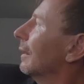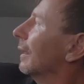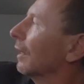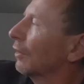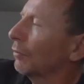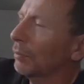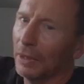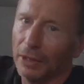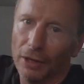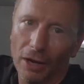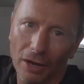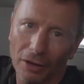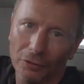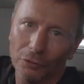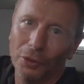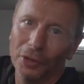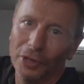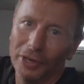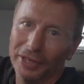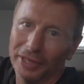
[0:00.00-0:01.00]
It's been
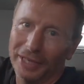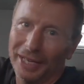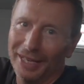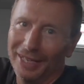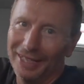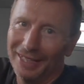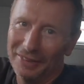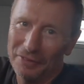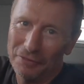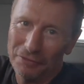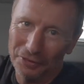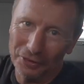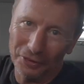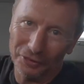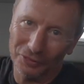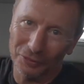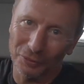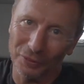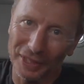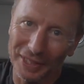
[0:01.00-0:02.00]
hard work the
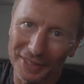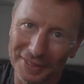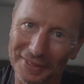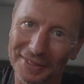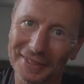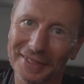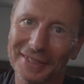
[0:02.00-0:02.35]
first week.